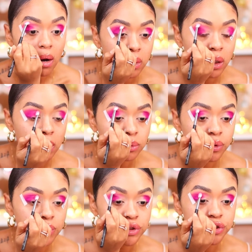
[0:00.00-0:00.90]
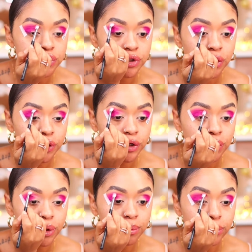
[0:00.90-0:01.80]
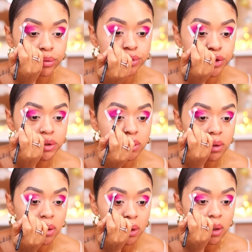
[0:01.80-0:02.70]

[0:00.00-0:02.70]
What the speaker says: And I'm doing circular motion.